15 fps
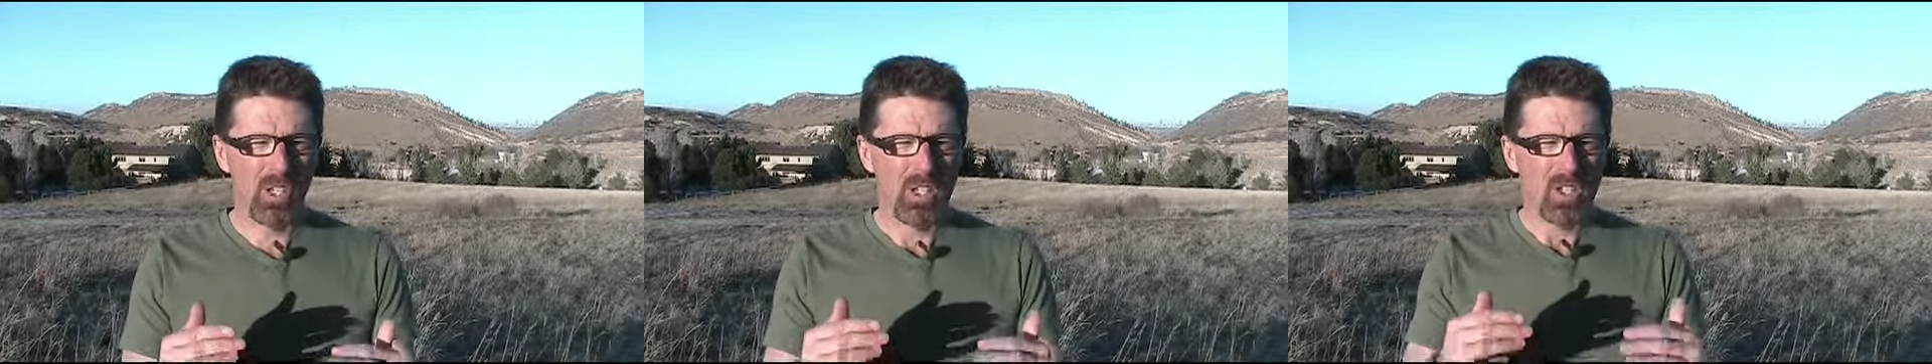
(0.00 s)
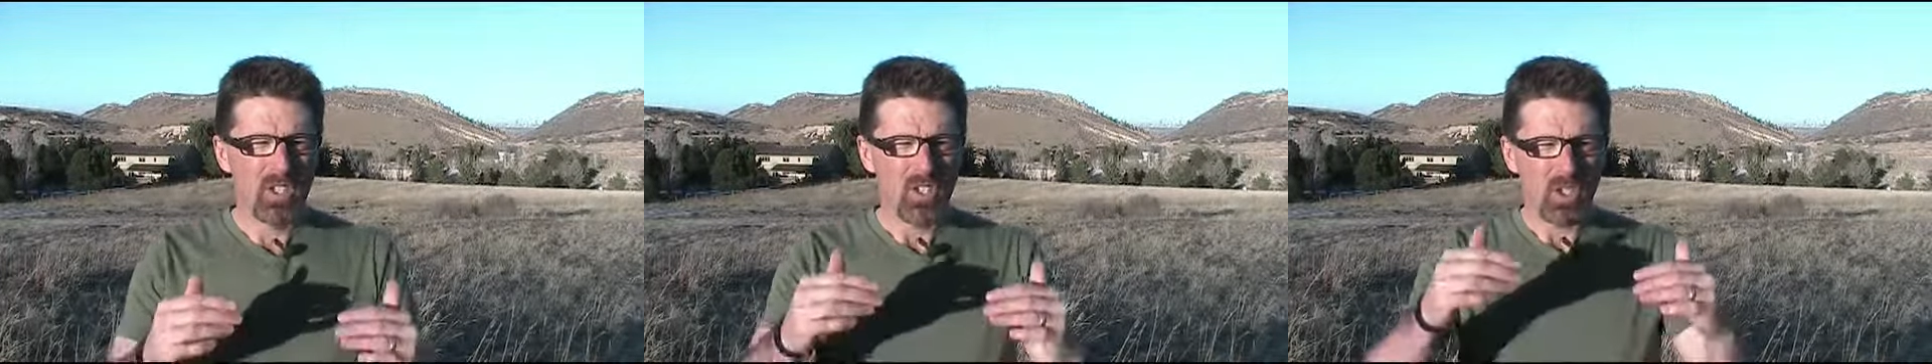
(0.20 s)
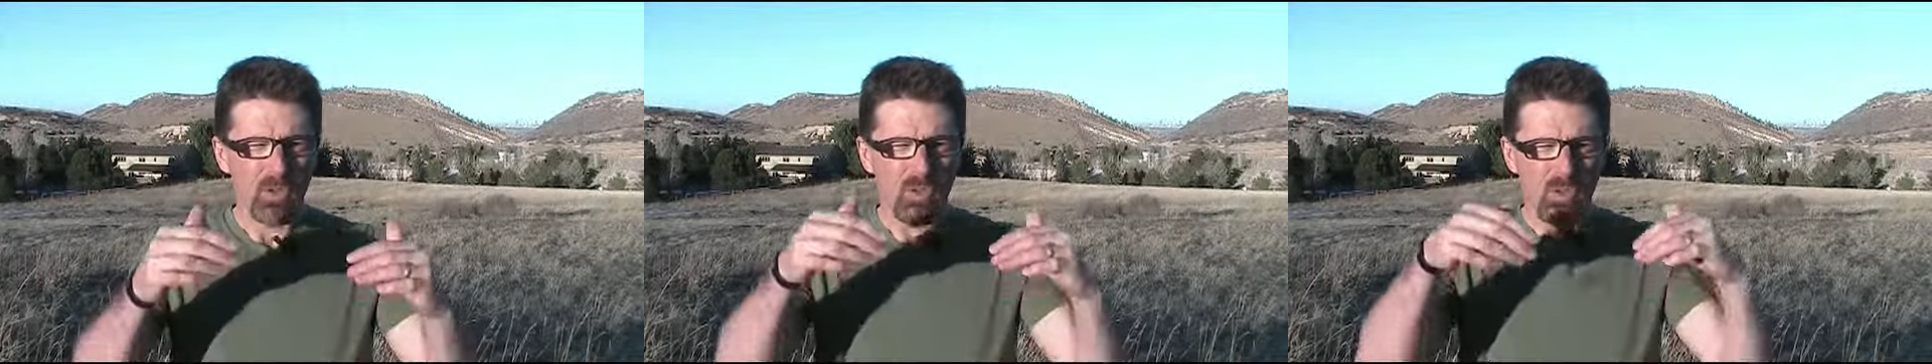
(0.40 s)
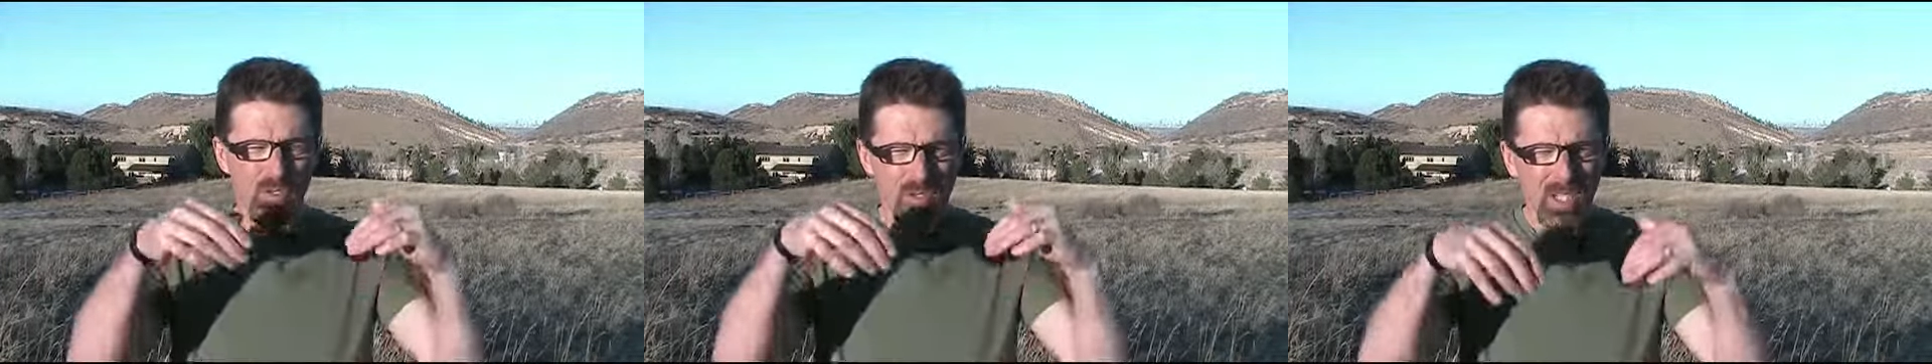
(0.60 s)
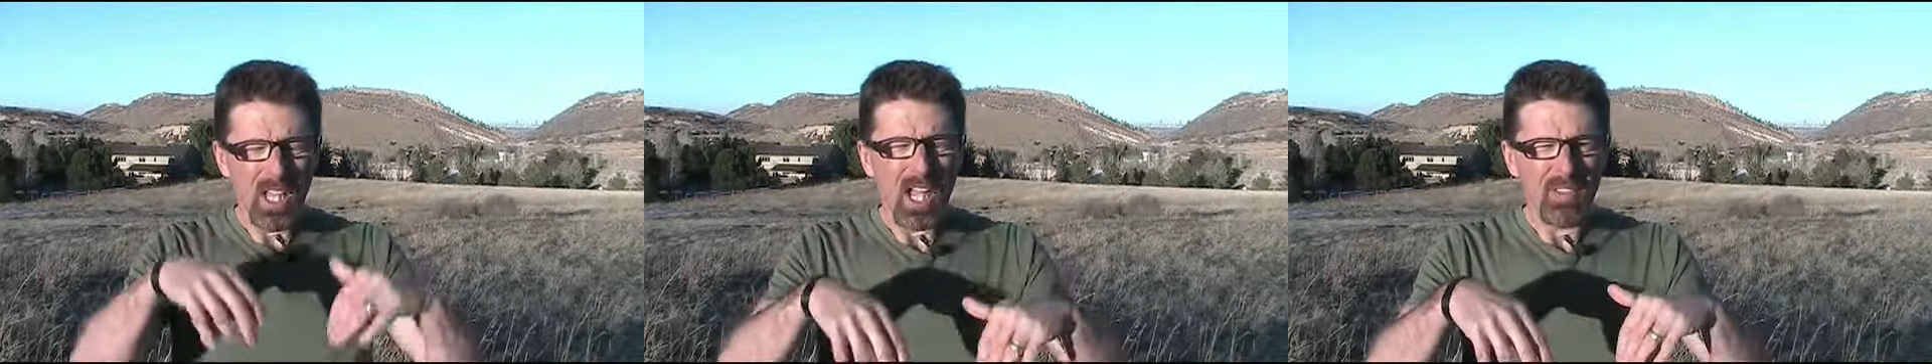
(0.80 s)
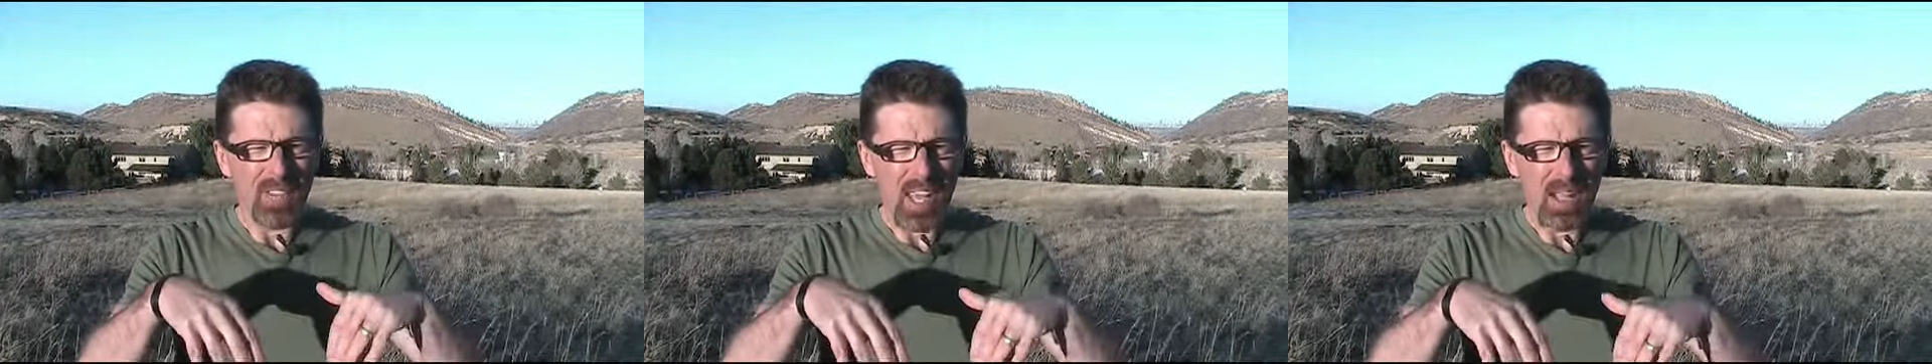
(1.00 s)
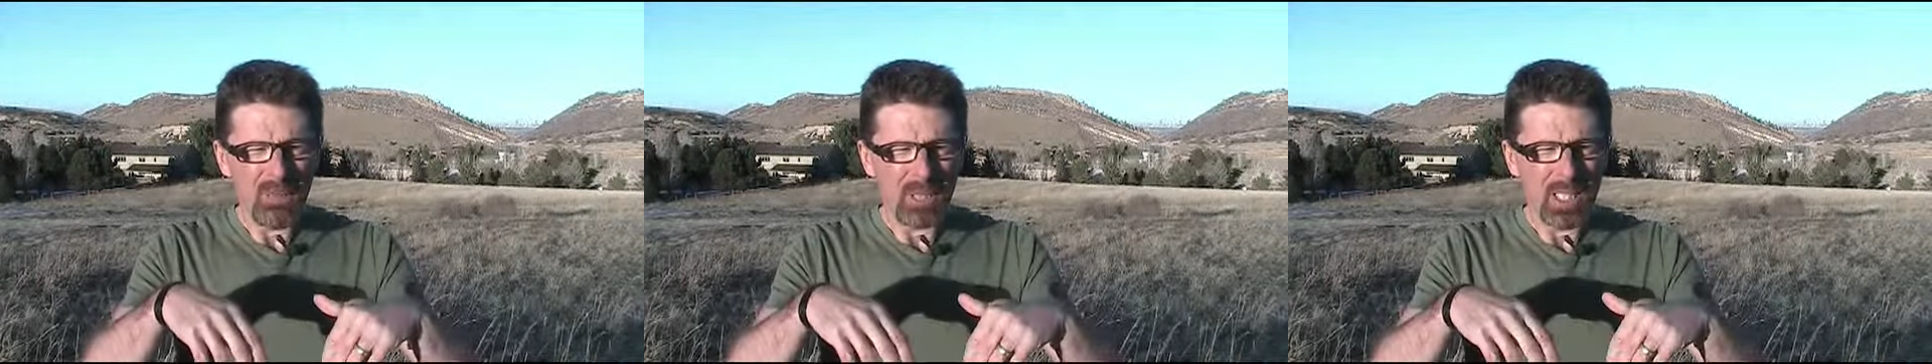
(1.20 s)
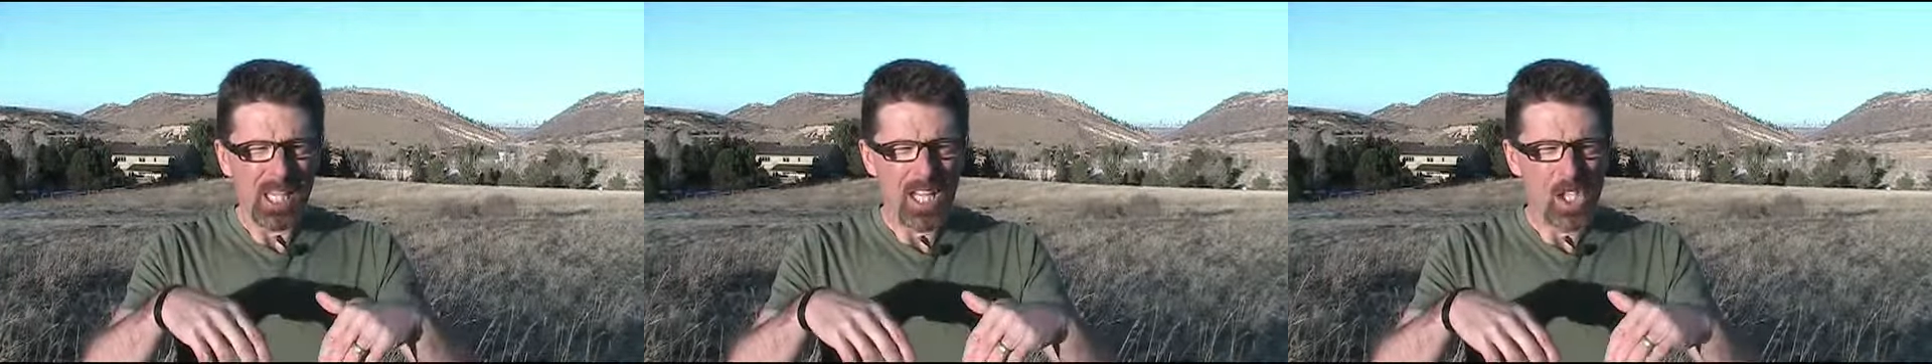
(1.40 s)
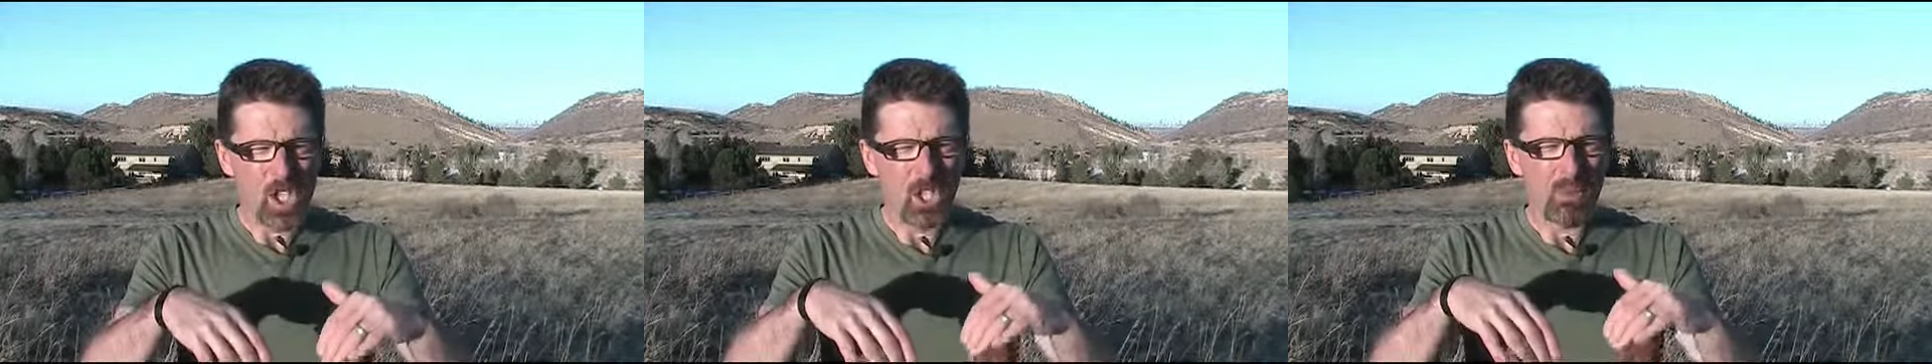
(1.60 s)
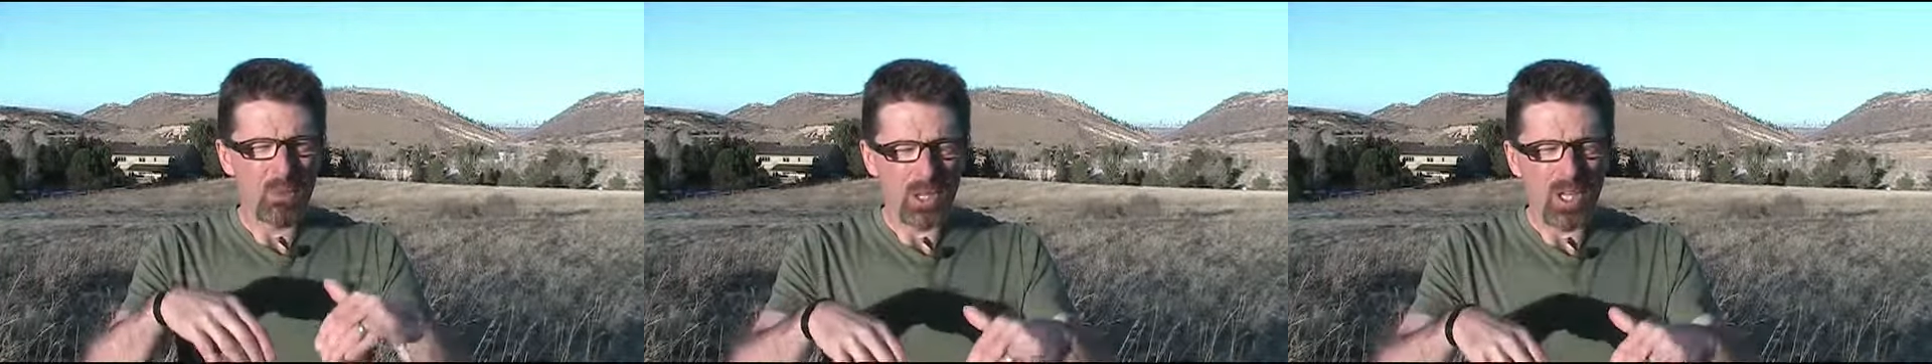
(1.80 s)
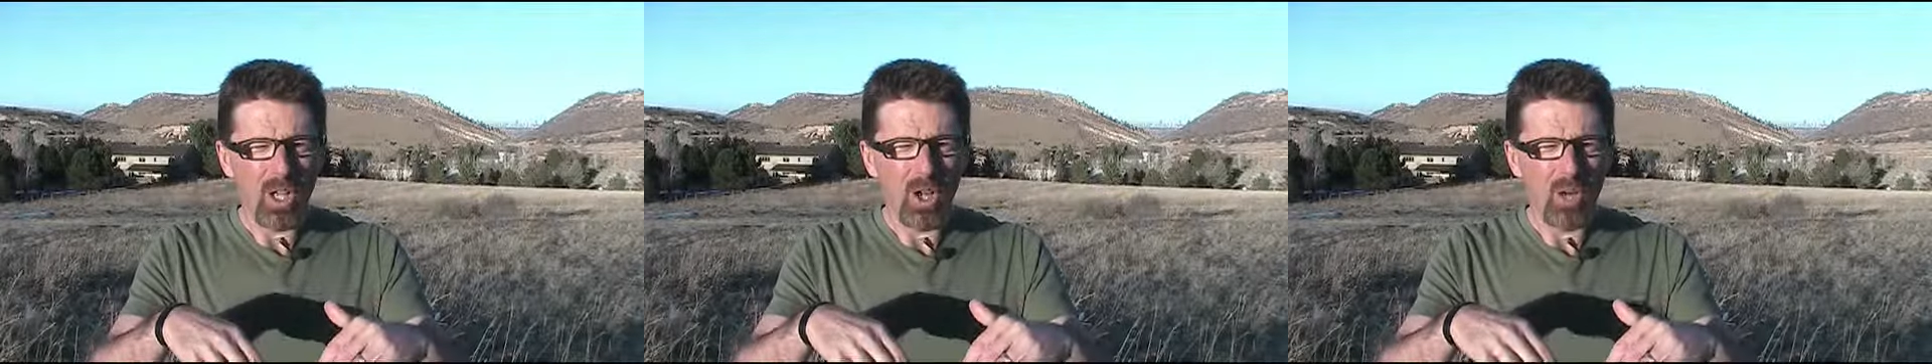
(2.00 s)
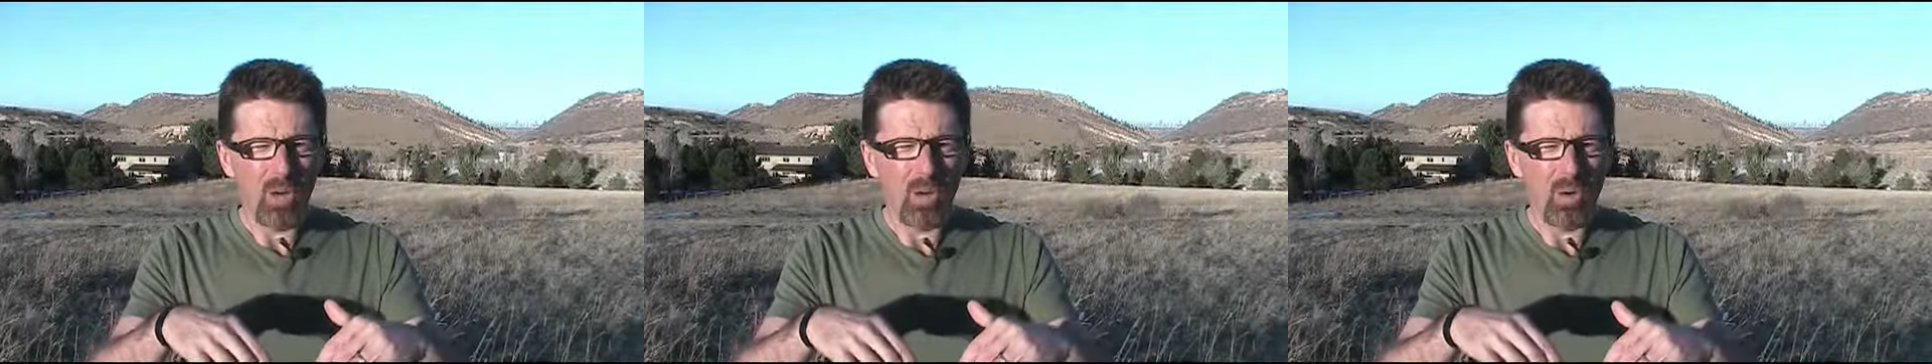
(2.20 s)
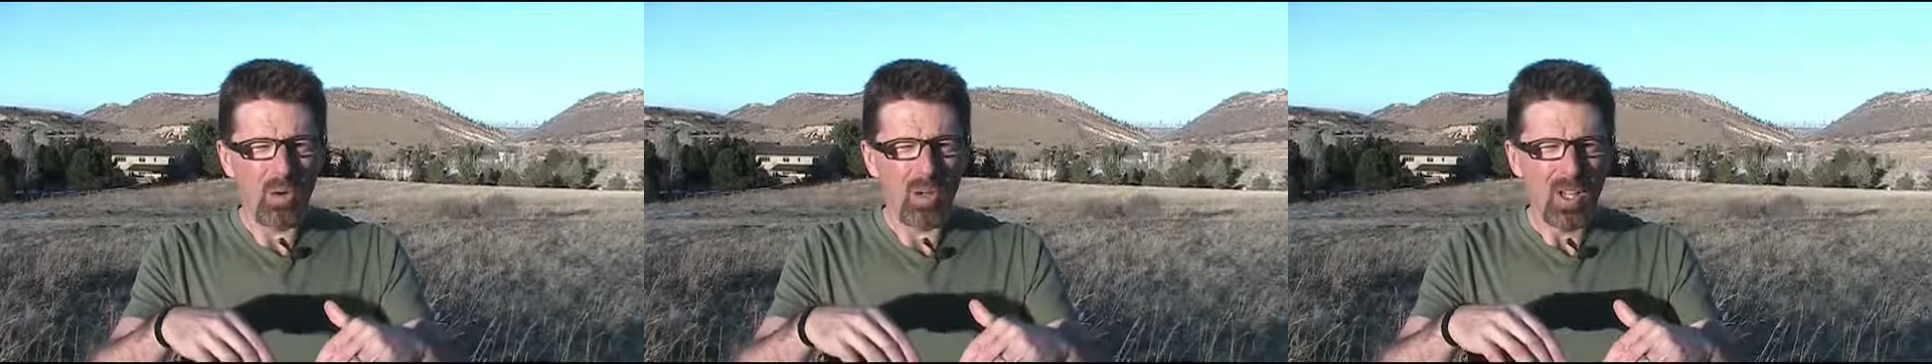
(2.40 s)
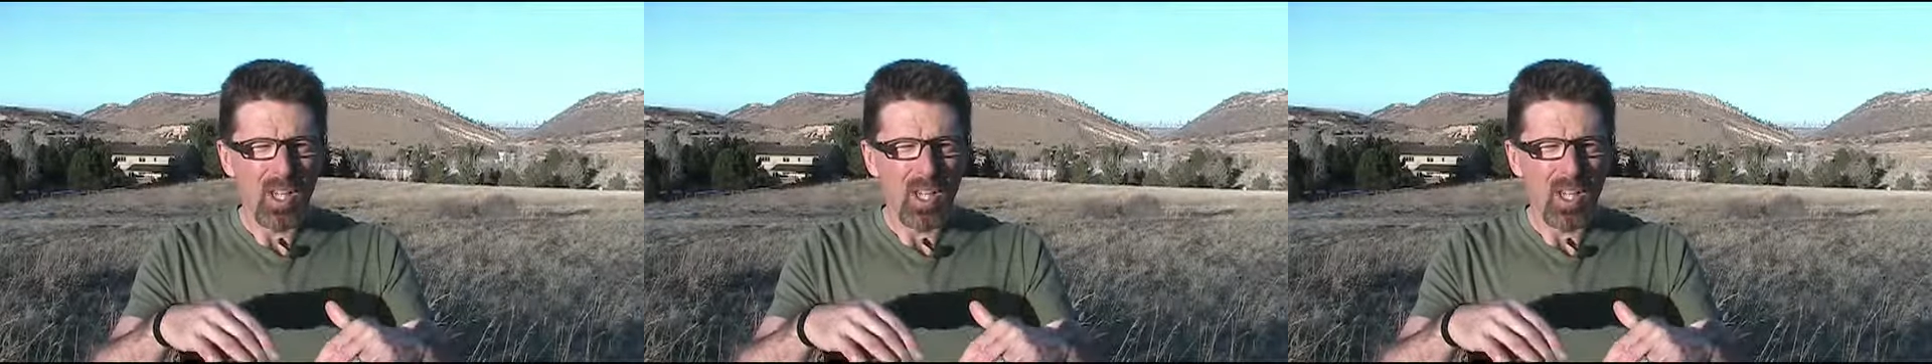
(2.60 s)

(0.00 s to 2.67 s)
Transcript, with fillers: So if you fill out the application below,